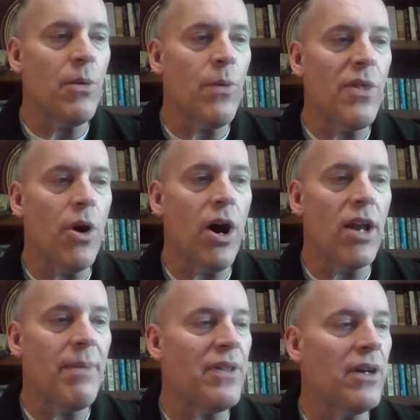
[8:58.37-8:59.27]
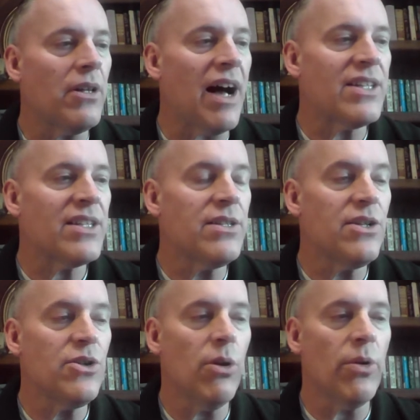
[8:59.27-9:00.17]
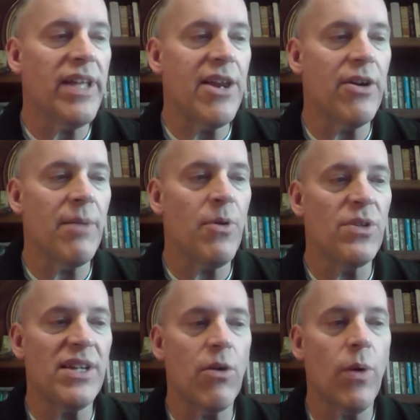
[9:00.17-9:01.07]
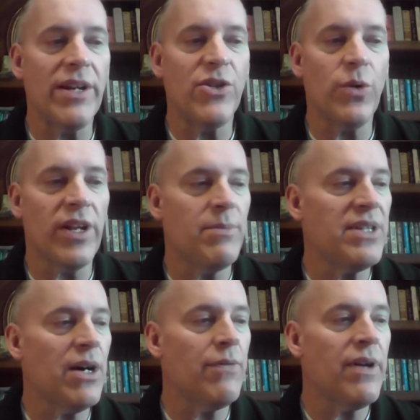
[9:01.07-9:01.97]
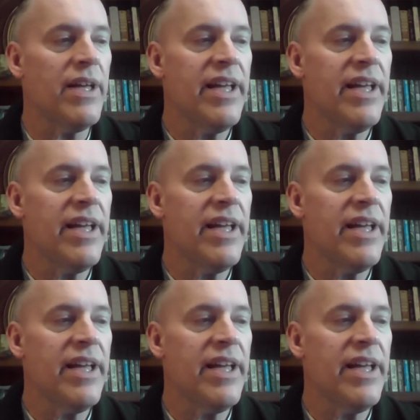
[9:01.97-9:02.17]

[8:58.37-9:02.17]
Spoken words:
rather odd about the clocks, continued Lord Caterham, who was now quite enjoying himself.